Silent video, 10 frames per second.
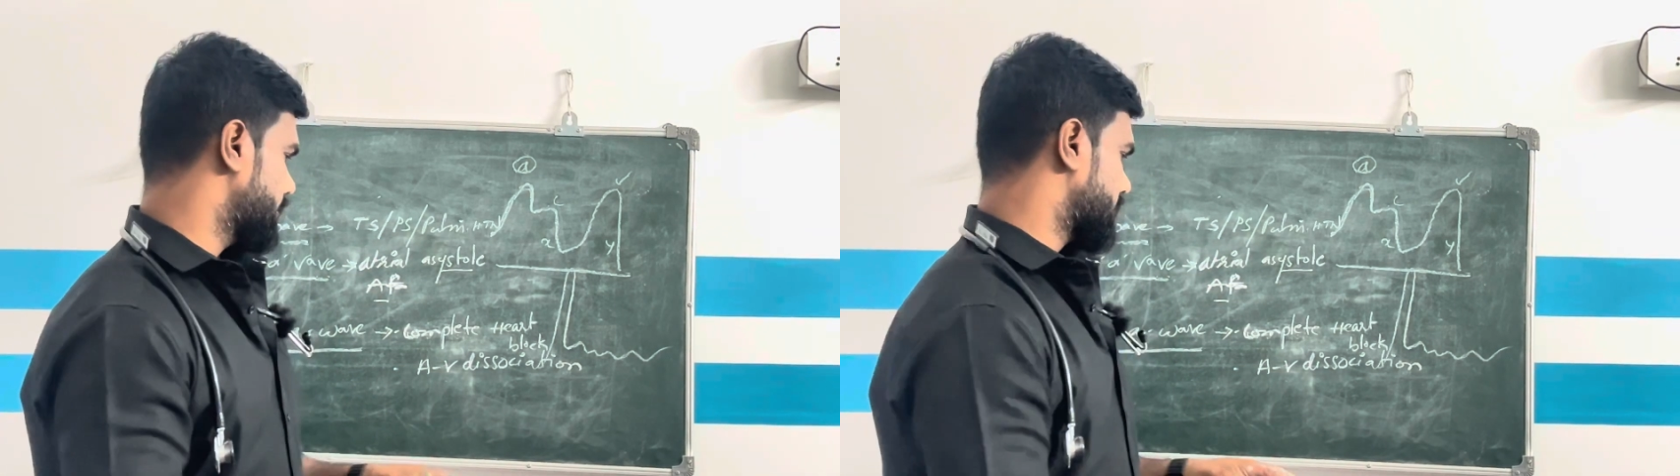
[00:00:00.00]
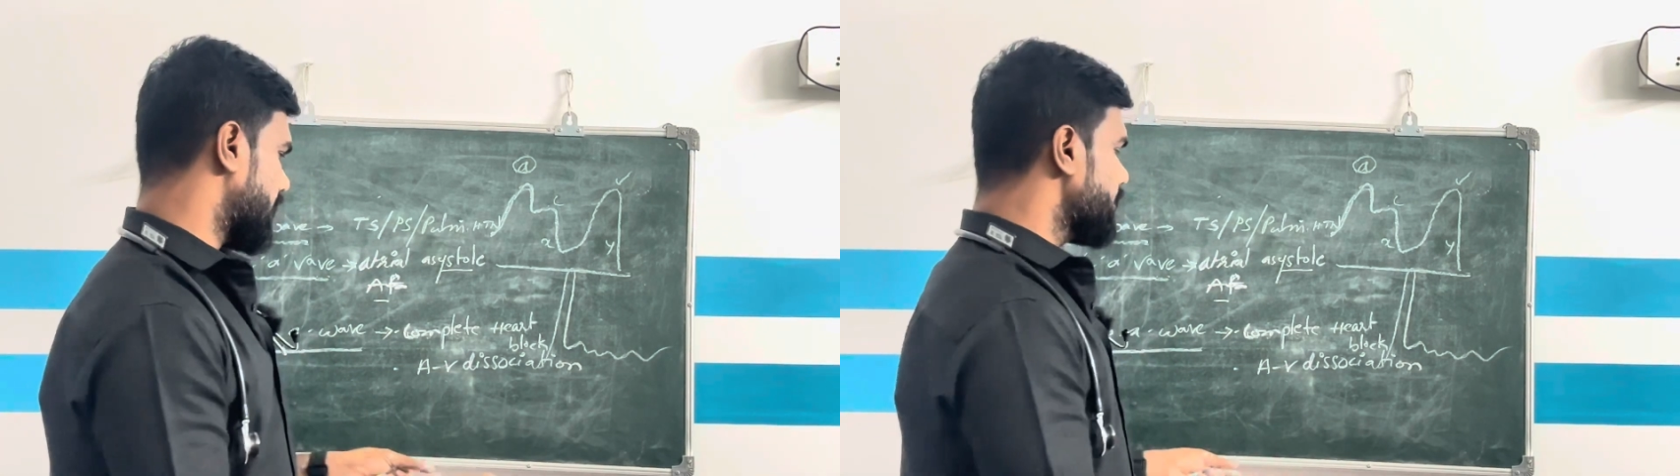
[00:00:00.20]

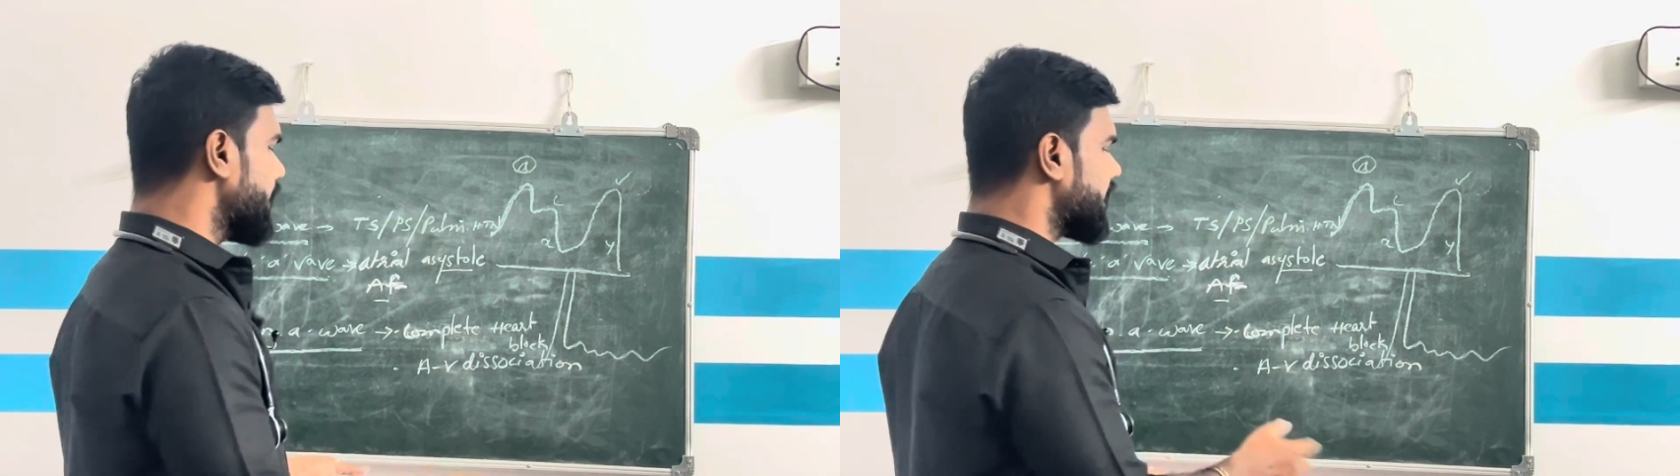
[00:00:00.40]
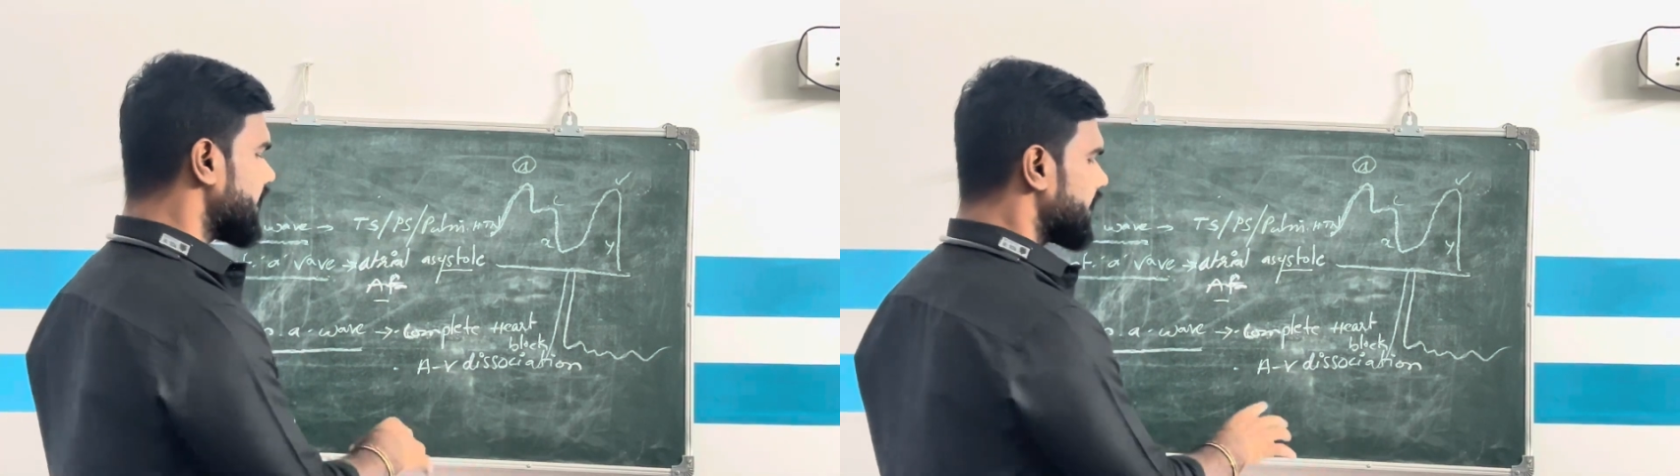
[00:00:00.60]

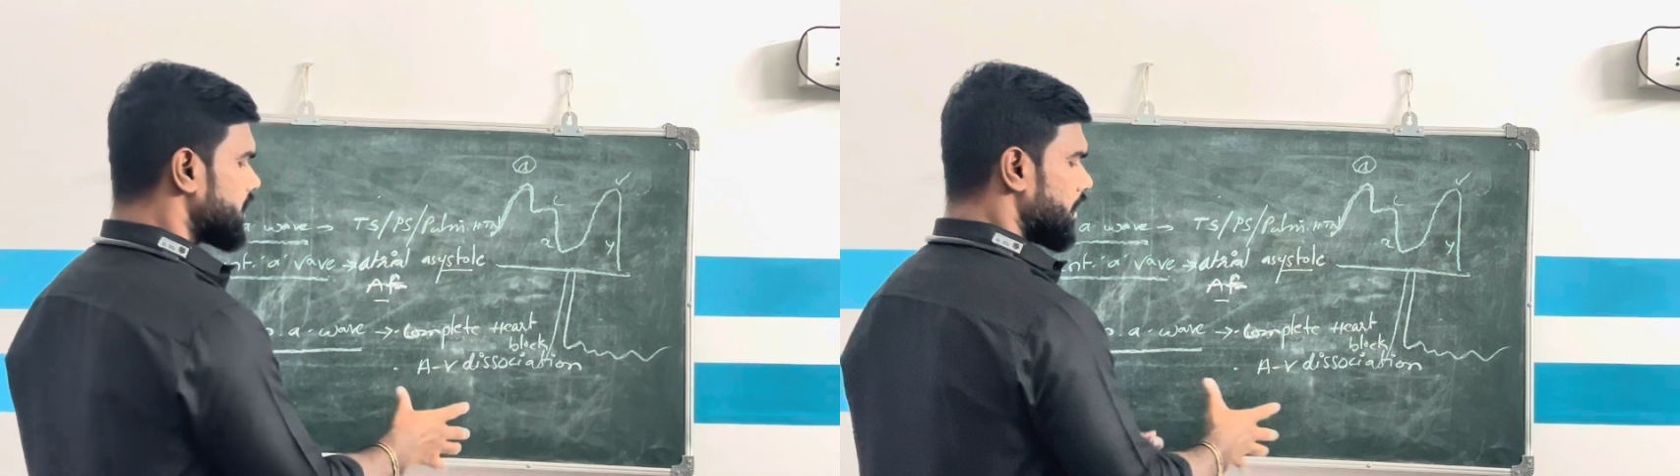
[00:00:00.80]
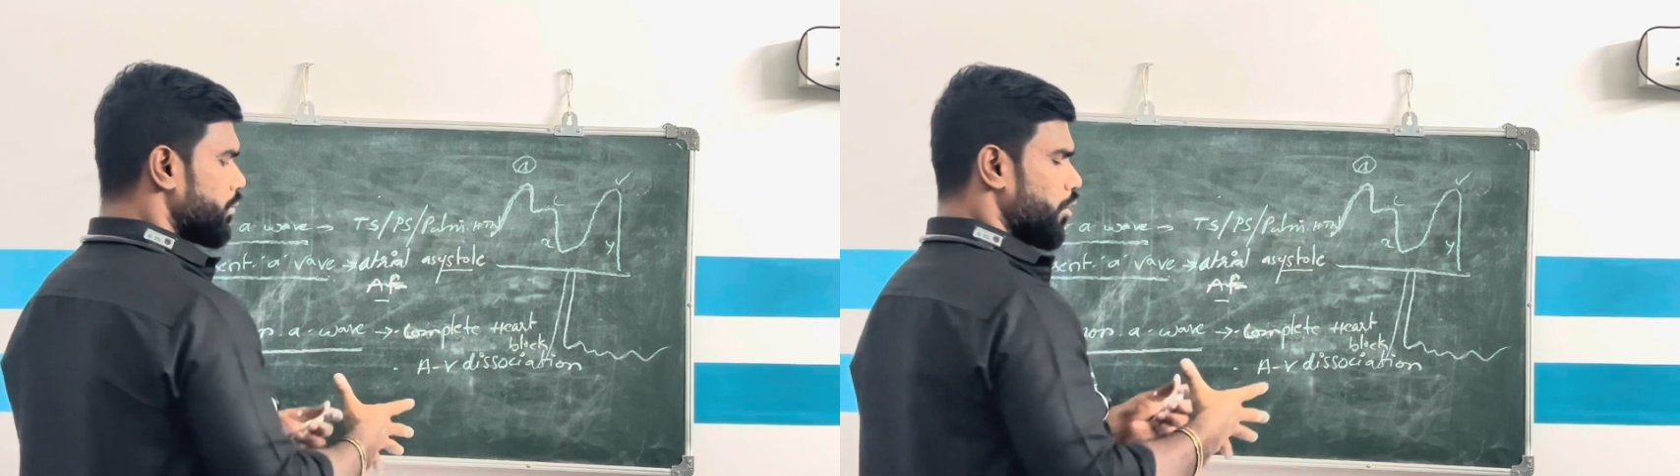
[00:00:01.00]

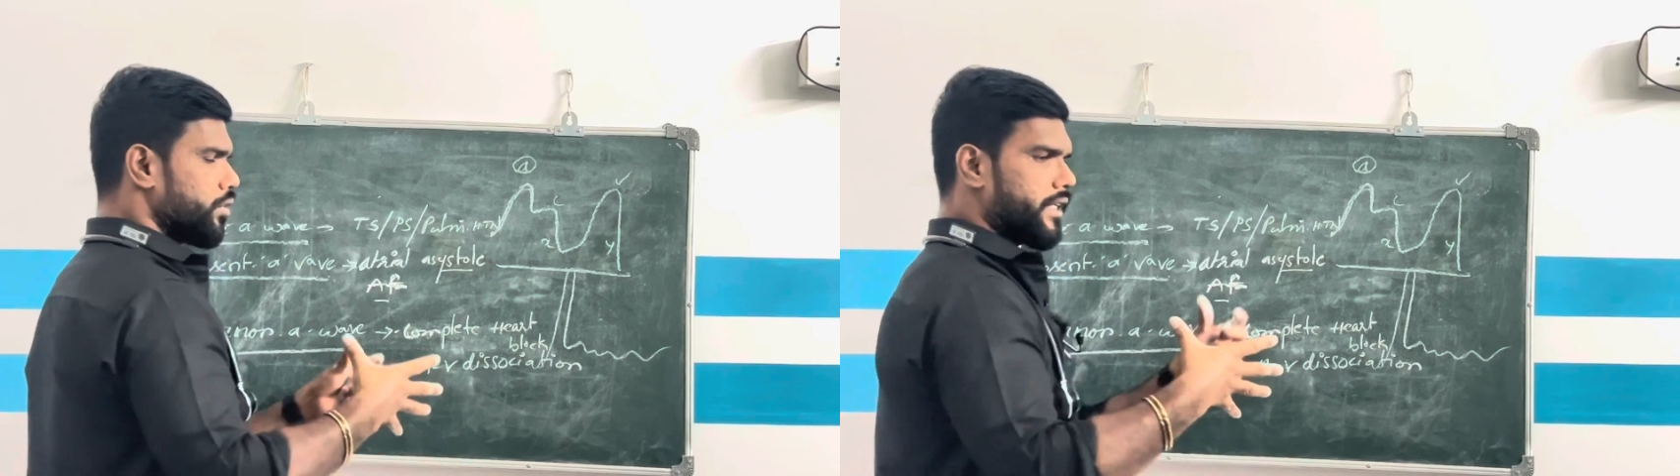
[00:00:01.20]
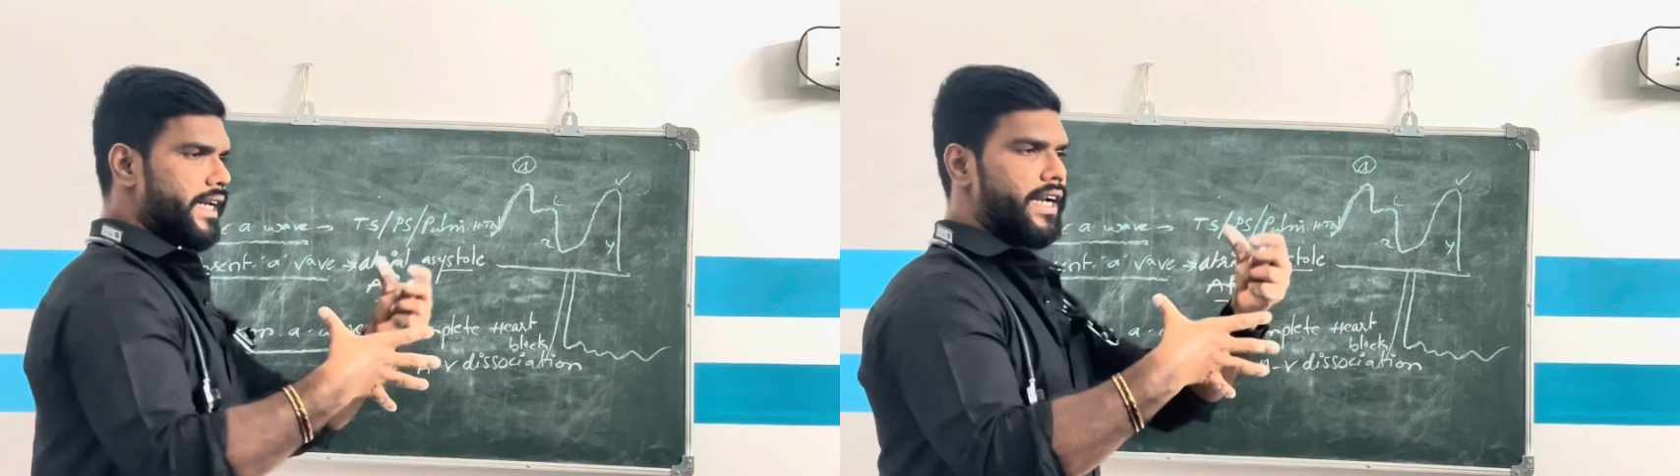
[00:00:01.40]
Simultaneously, both
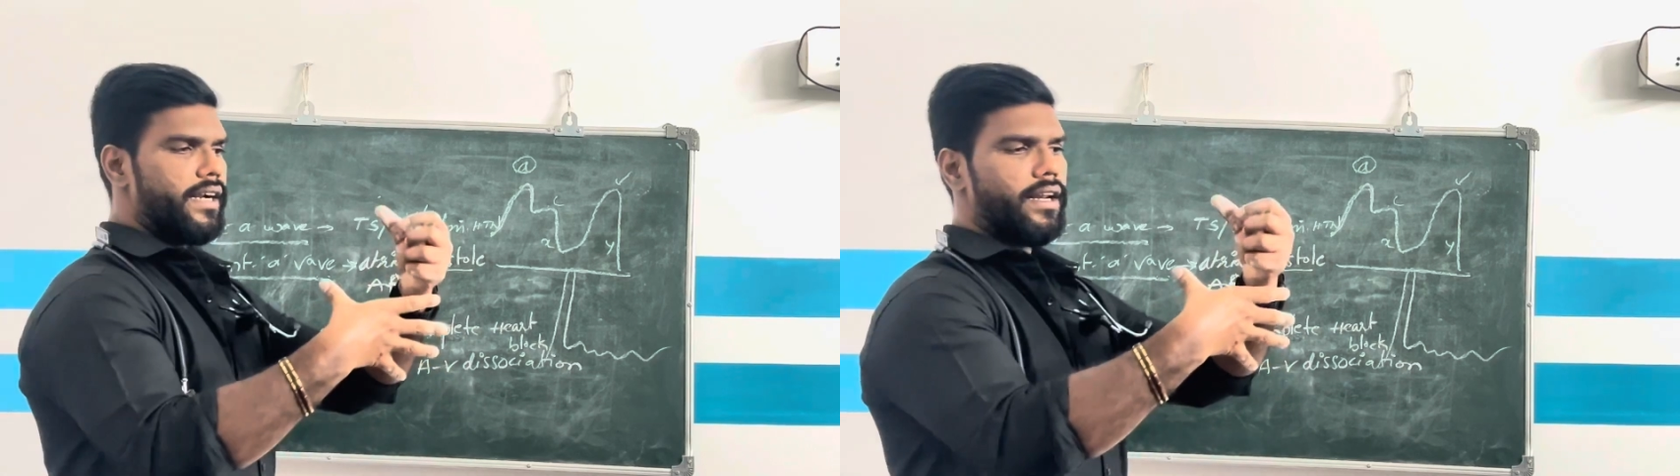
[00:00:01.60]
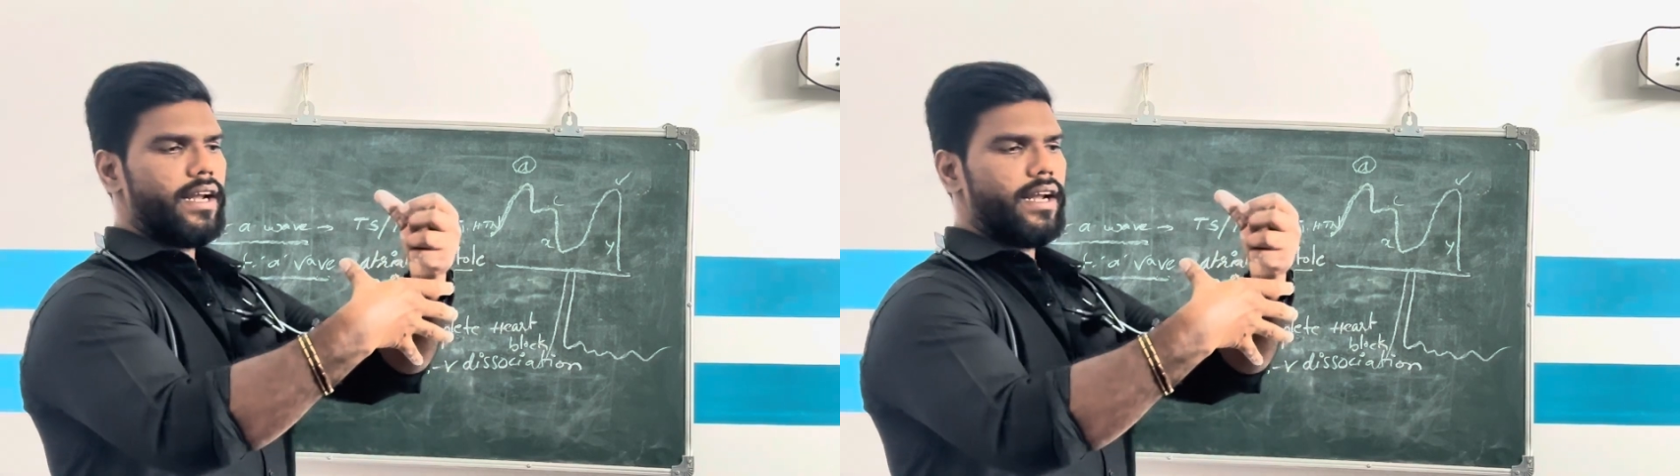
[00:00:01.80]
atria